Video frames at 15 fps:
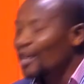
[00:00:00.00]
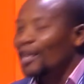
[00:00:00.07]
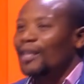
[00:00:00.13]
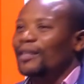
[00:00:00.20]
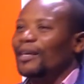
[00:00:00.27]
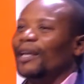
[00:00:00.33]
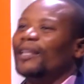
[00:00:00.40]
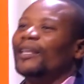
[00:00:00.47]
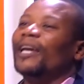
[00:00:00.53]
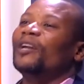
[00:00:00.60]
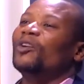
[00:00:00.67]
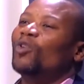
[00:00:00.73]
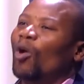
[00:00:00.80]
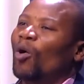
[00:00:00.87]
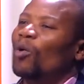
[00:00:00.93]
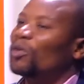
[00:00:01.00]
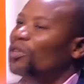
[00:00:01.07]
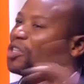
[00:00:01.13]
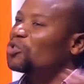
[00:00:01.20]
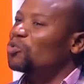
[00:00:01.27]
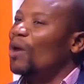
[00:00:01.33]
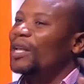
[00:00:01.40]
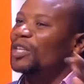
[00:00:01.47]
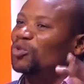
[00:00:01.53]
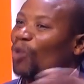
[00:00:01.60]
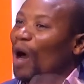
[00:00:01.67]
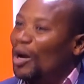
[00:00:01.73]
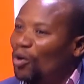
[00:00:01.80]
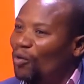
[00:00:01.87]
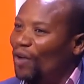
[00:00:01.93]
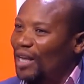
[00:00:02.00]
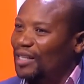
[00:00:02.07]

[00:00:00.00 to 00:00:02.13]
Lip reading: Then they know, oh, this one is one of us.